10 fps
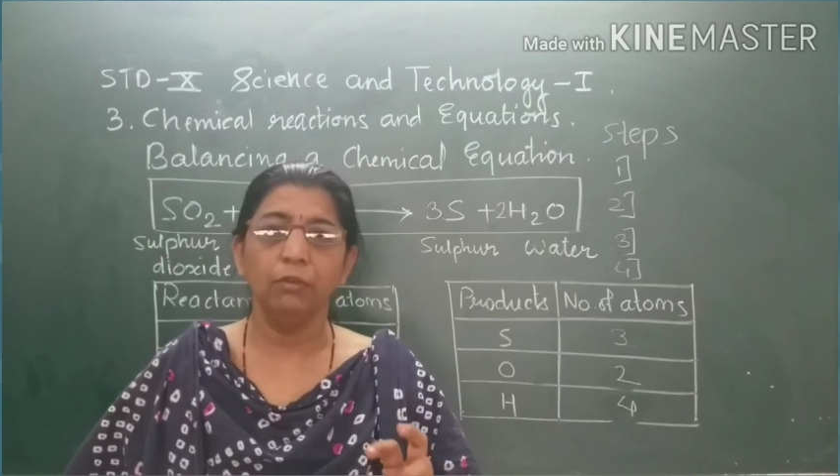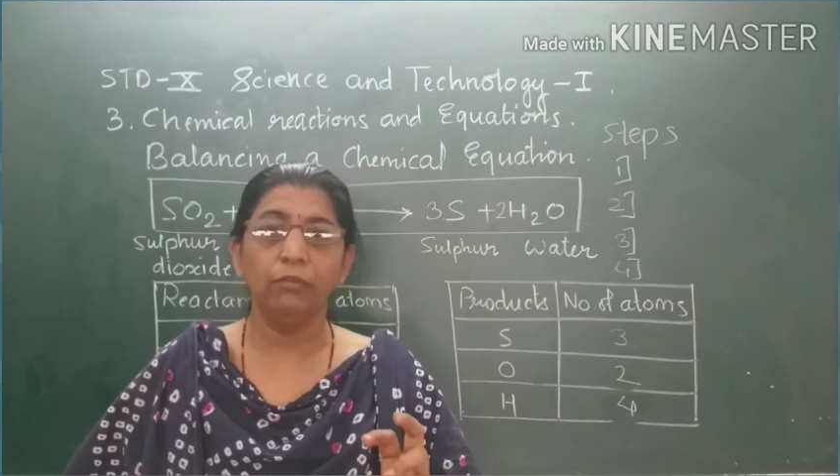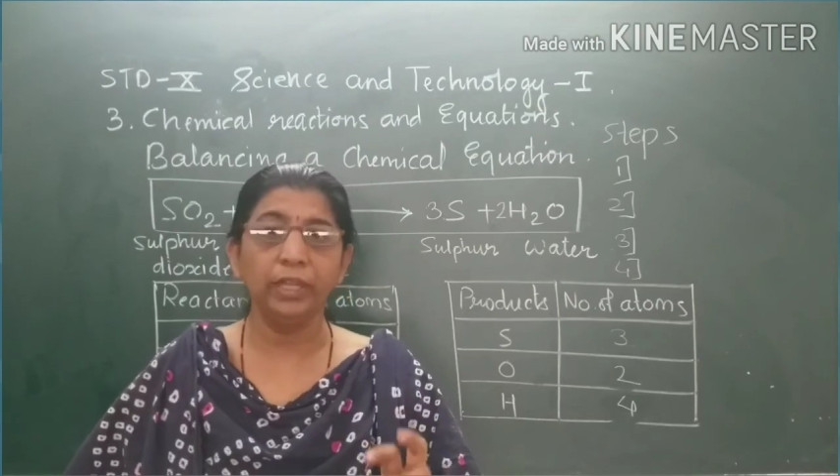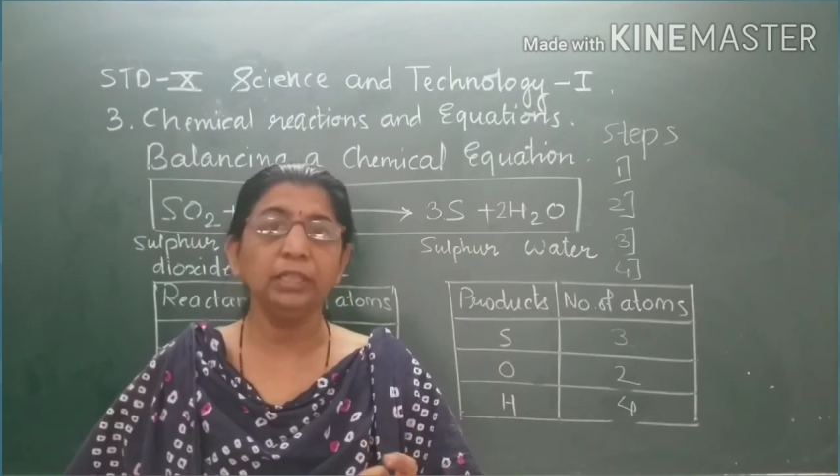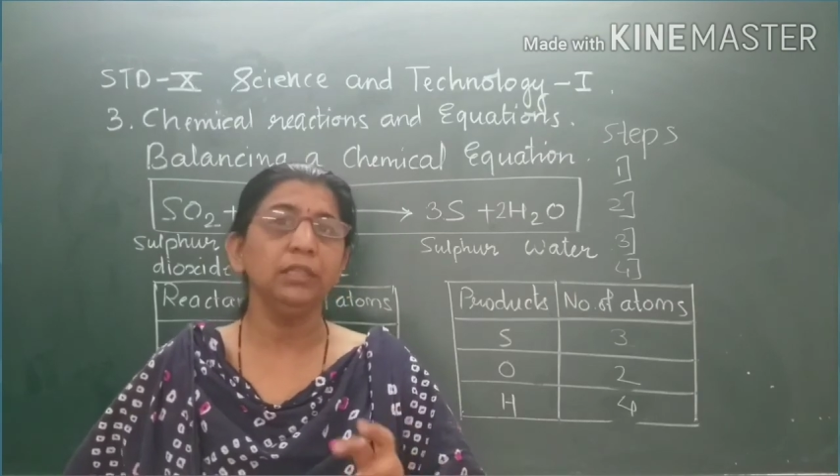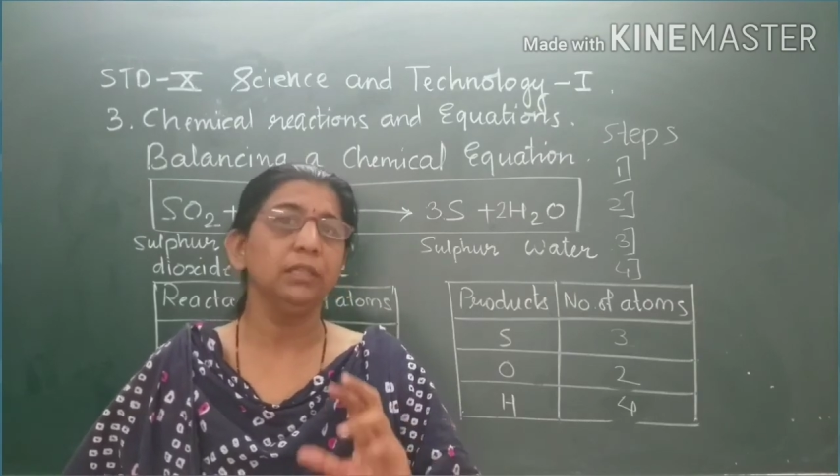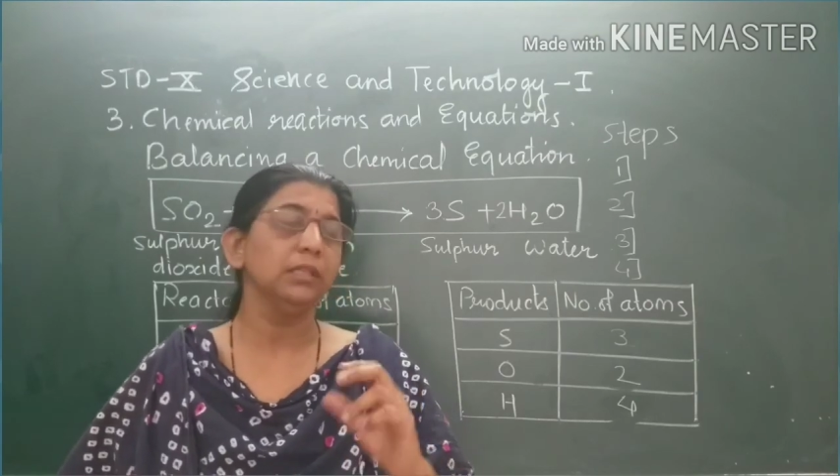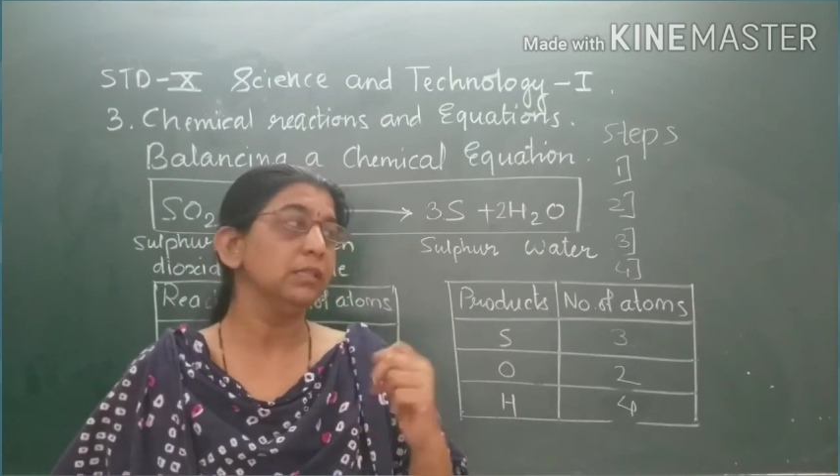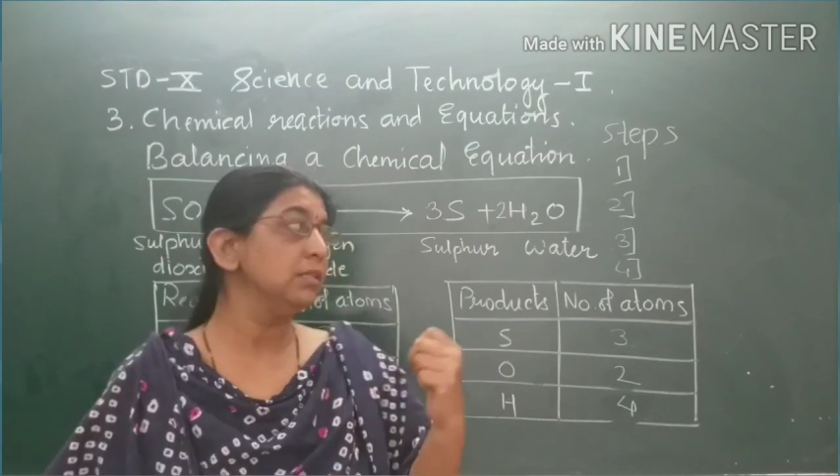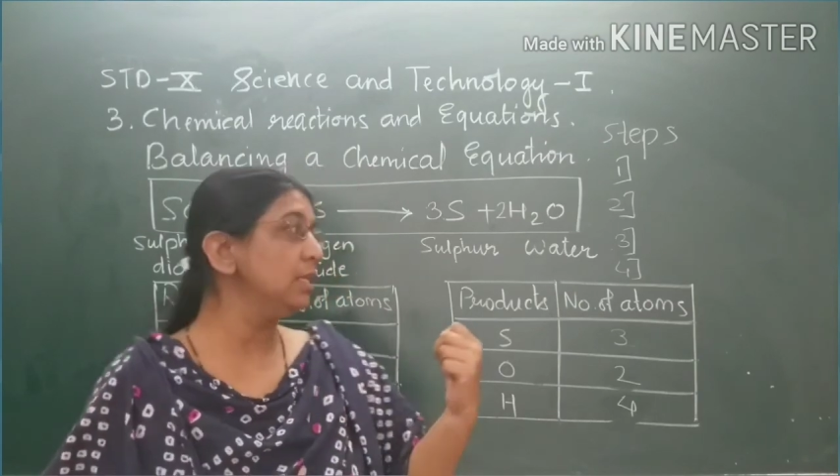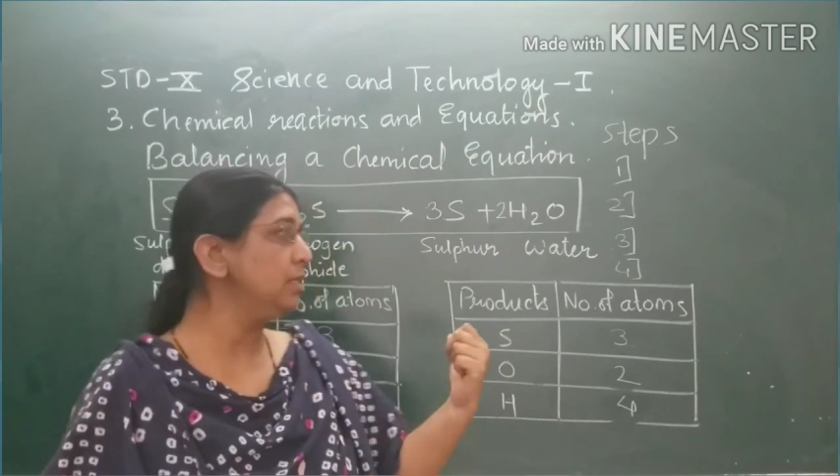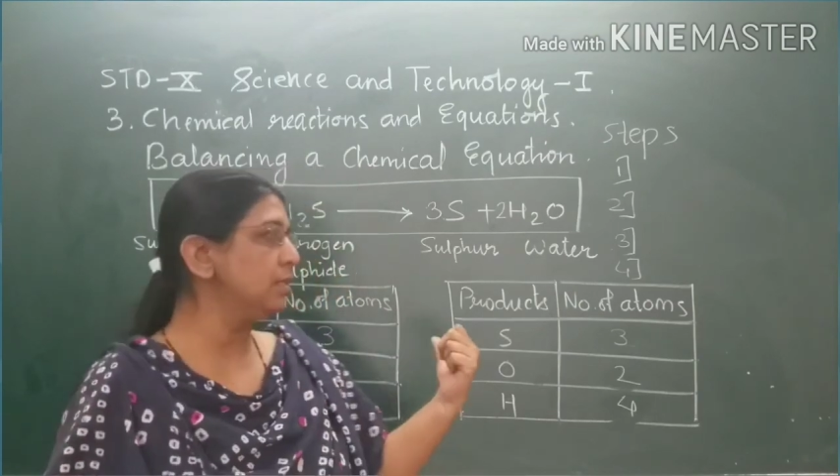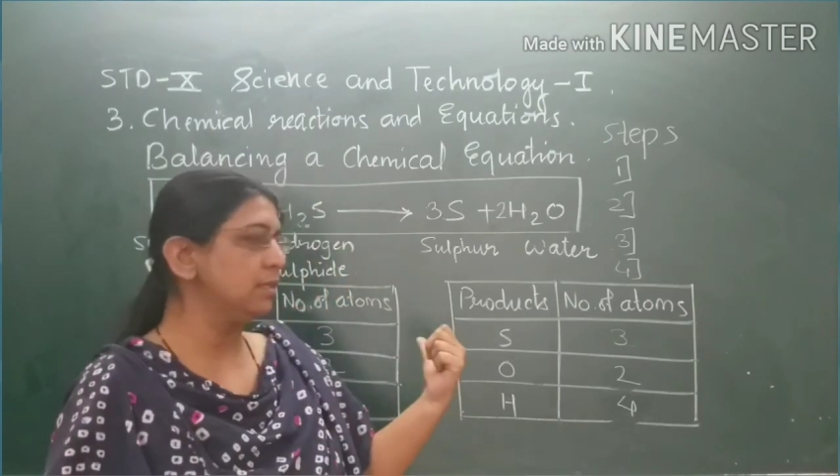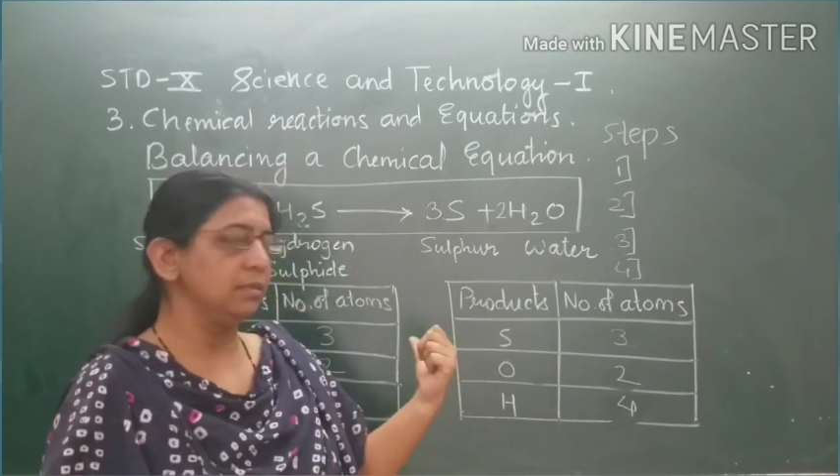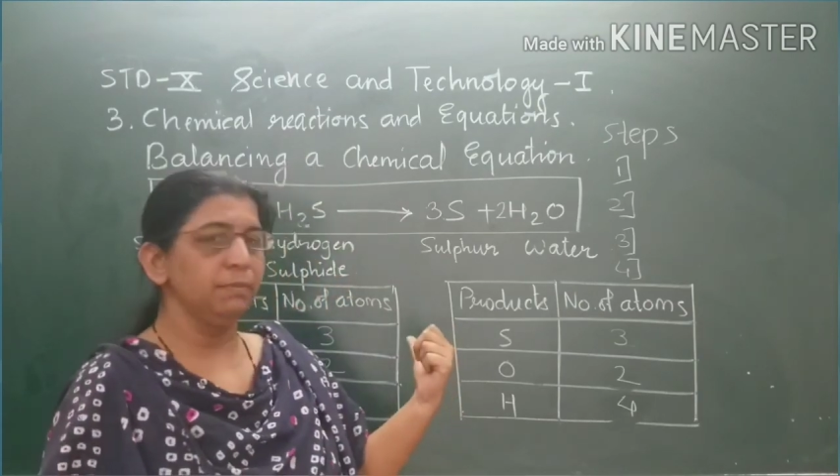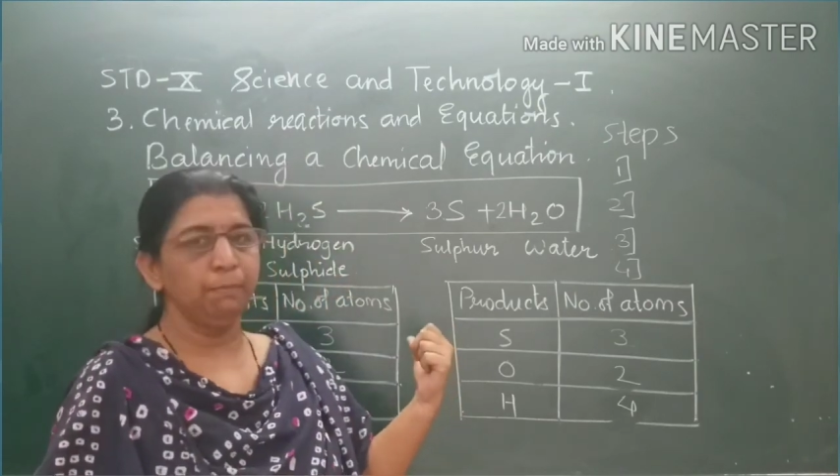with this